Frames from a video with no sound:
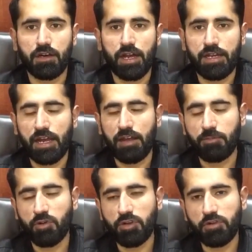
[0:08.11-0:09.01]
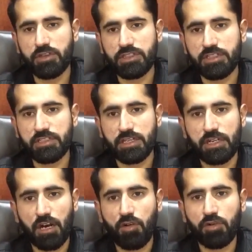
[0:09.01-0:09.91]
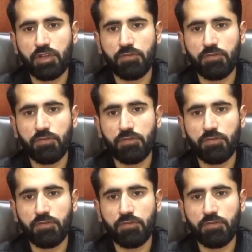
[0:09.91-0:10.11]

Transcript: And I'm going to discuss that how the